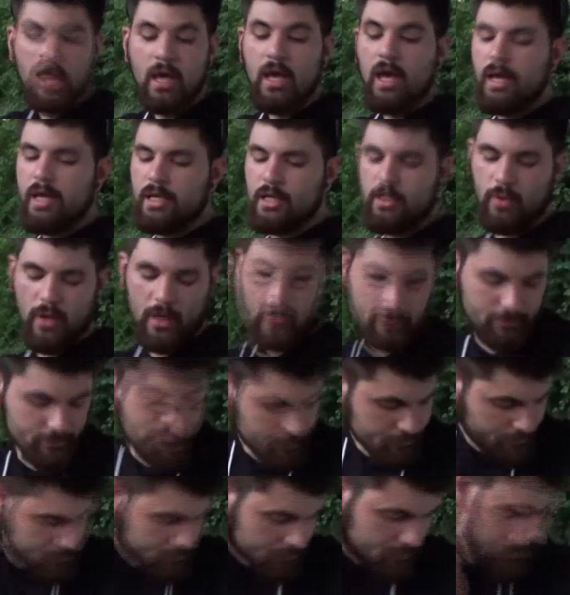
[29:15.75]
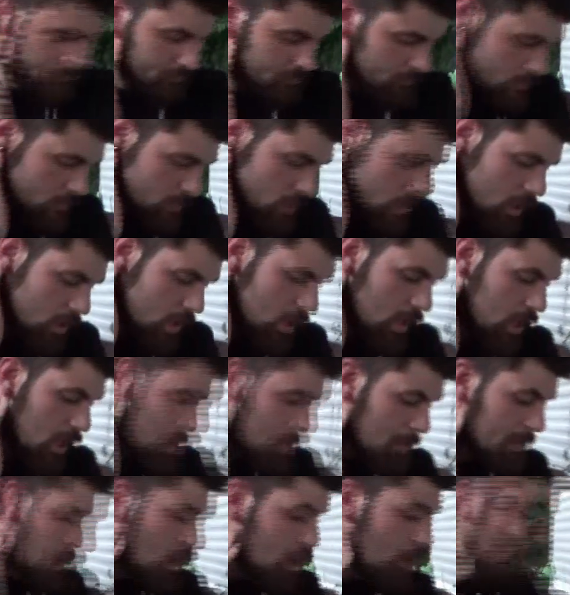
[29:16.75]
Anyway.
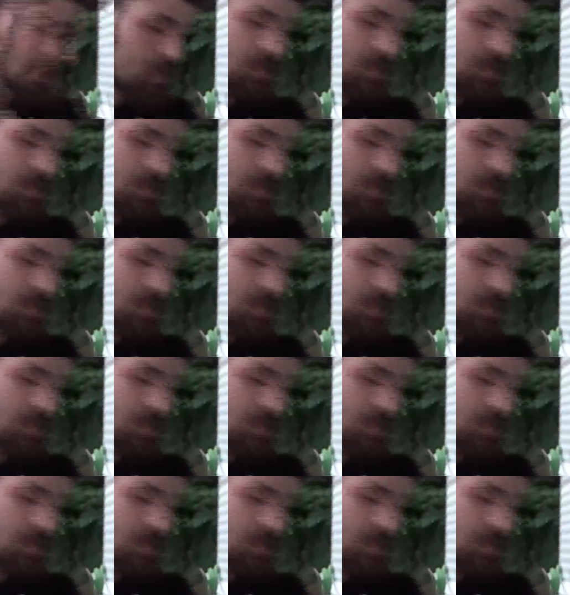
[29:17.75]
But I hope you